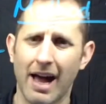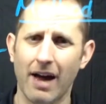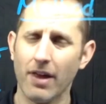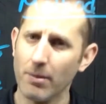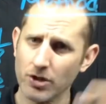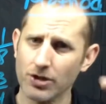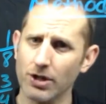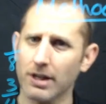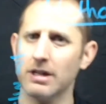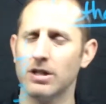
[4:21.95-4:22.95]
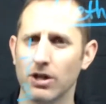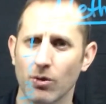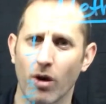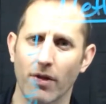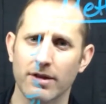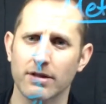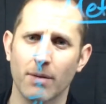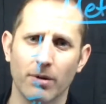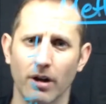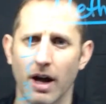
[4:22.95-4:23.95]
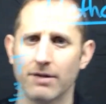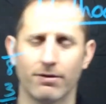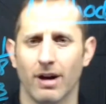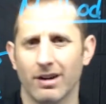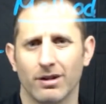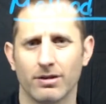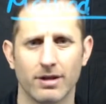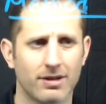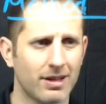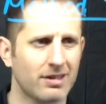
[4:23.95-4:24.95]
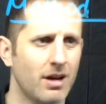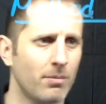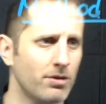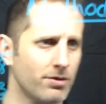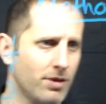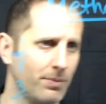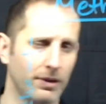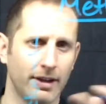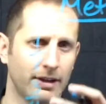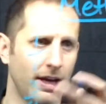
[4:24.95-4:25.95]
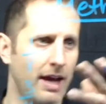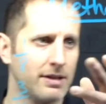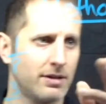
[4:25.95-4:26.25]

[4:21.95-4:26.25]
And then I'm just going to continue on this number line for, I don't know, say 6 numbers or something like that.